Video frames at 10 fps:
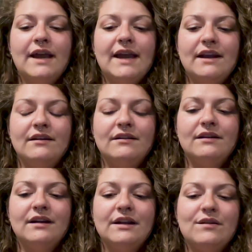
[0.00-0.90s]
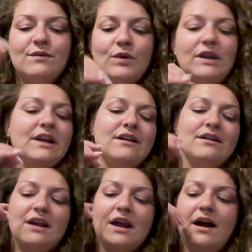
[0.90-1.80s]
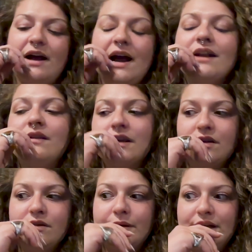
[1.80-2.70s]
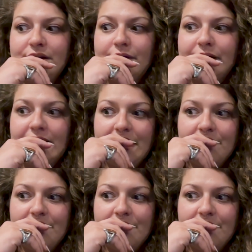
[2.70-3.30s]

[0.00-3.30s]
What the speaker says: And it's really hindsight's 2020.